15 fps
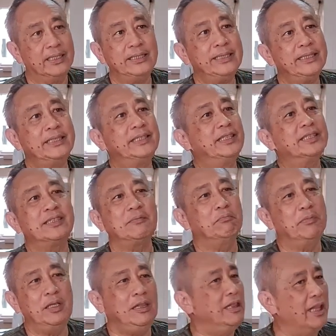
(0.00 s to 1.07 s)
this is just a
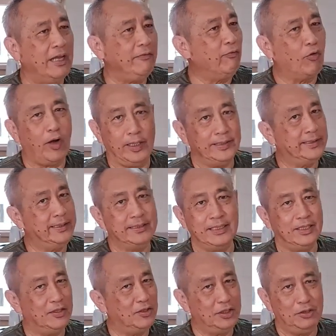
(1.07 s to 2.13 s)
midlife crisis
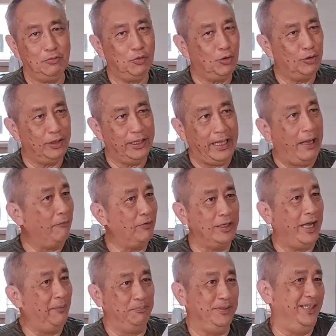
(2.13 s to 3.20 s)
and it will
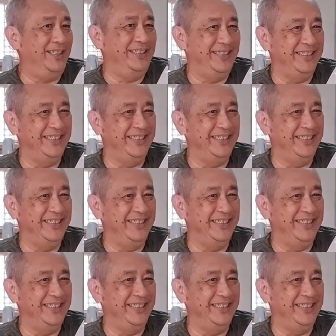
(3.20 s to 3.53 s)
never happen.